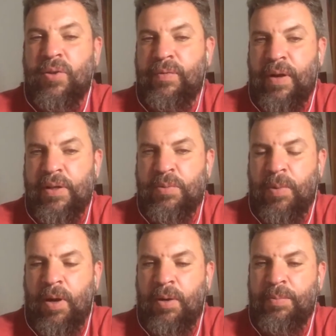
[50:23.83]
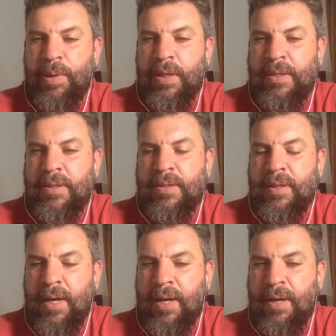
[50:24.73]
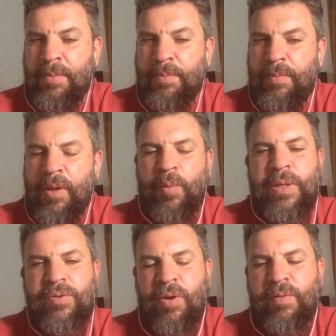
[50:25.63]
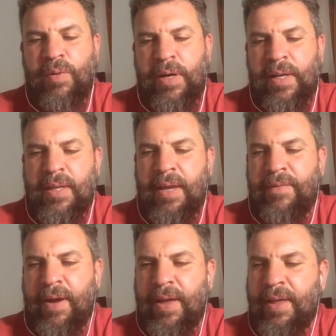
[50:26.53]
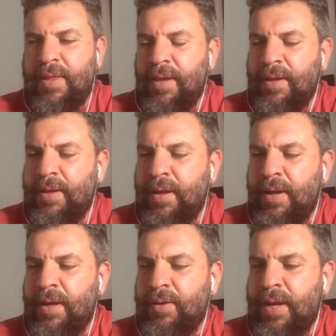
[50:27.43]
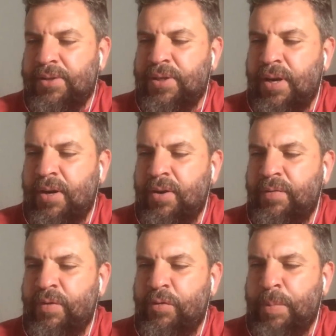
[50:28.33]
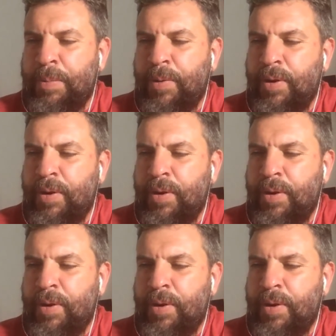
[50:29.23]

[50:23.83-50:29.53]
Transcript: very small, but it's we drove one at the FIA thing last year. I don't know if you remember.